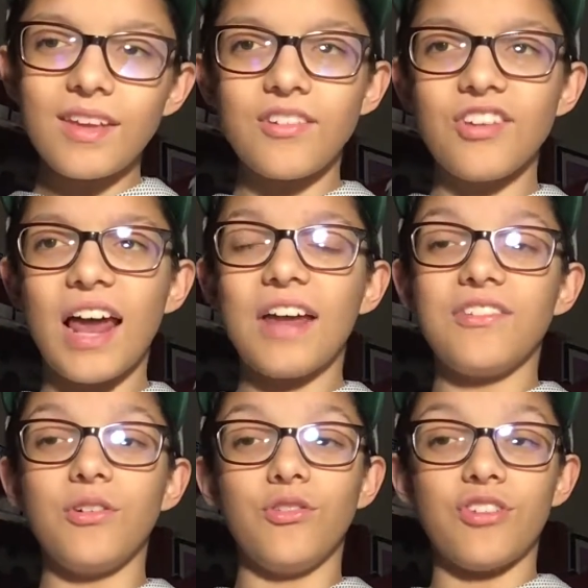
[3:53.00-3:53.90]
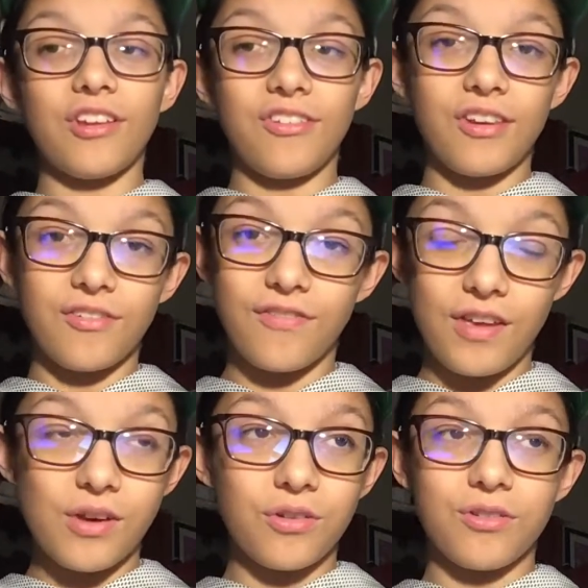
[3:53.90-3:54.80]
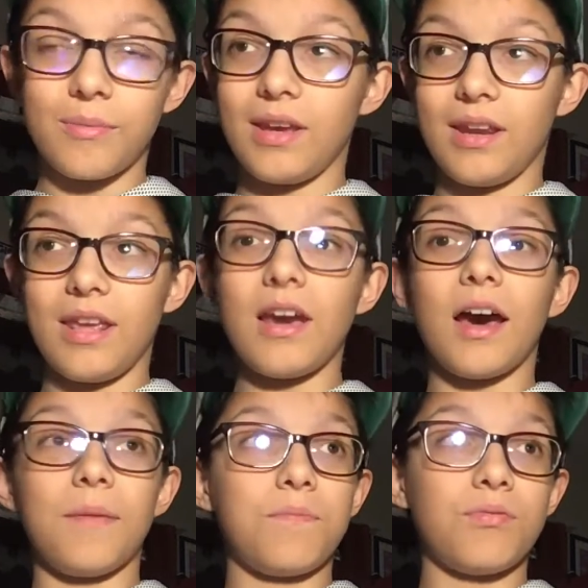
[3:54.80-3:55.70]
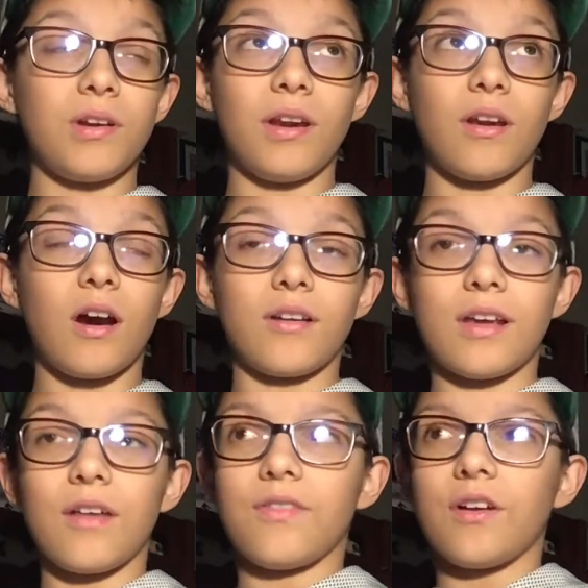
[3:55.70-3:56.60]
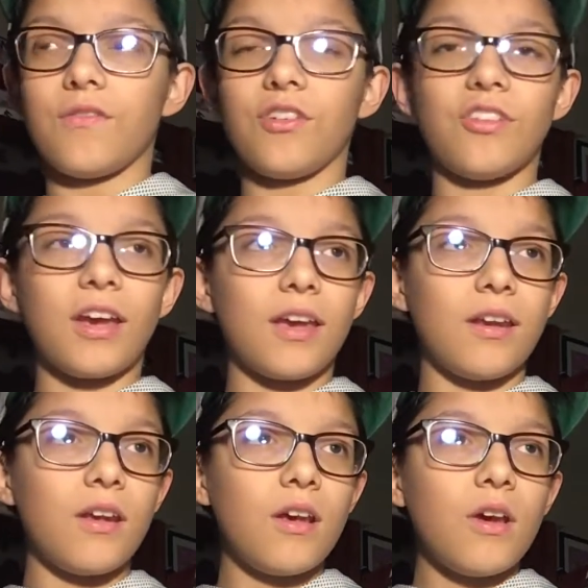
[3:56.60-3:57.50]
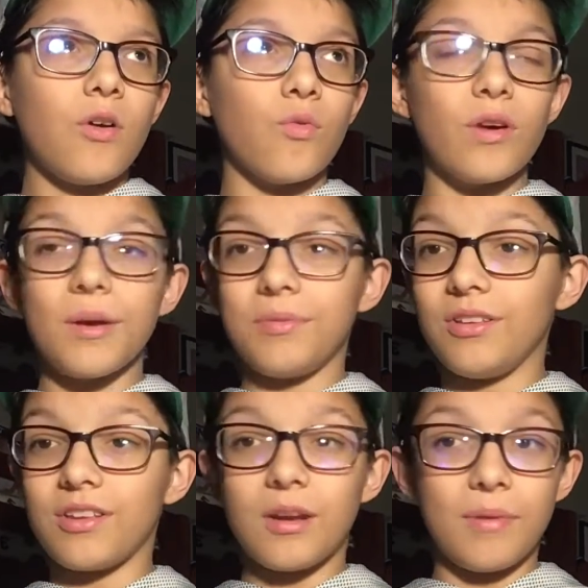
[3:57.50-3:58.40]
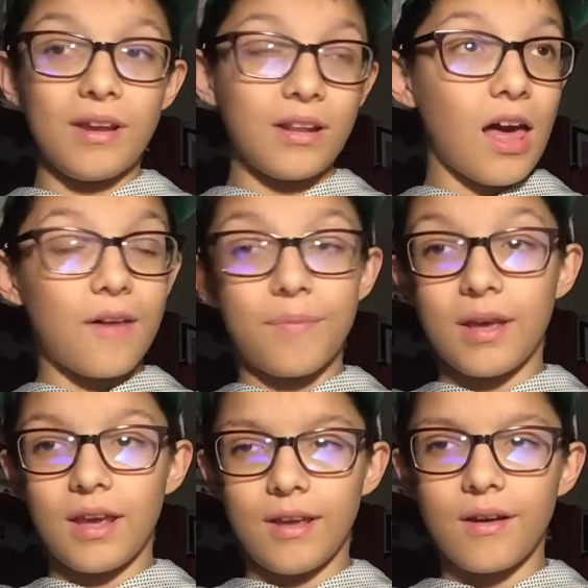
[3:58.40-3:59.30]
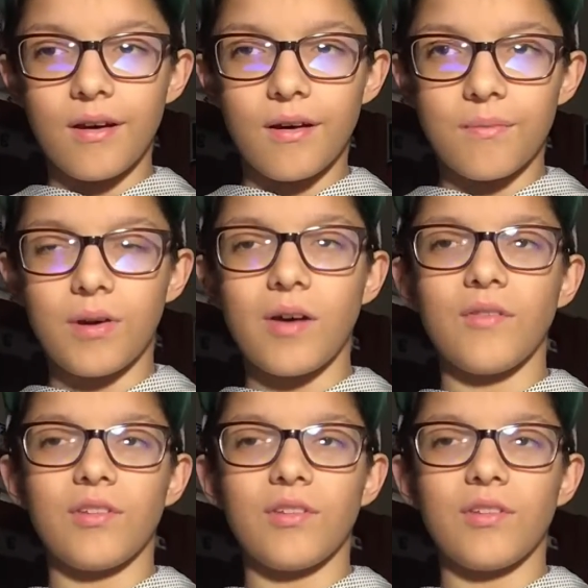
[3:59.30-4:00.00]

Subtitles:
out to Justin Fields. He got pretty knocked out there for a second. Ribs. He's going to be in a lot of pain probably for